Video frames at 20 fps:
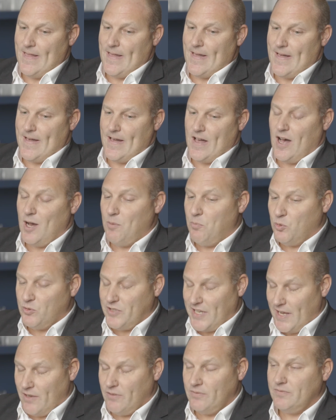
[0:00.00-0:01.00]
up or
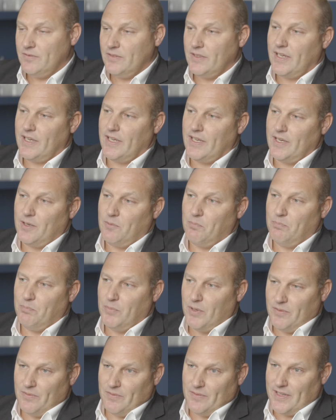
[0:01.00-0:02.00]
down,
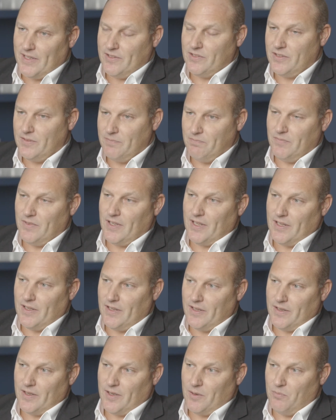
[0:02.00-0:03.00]
but there's
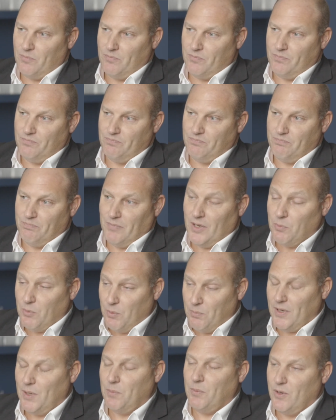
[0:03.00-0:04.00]
a
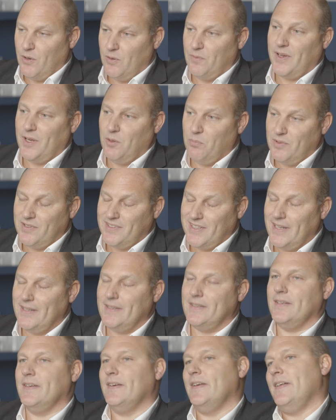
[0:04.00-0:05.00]
minimum limit of
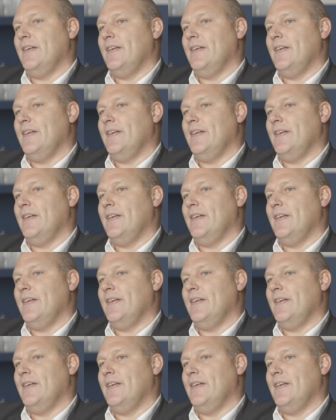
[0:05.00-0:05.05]
8%.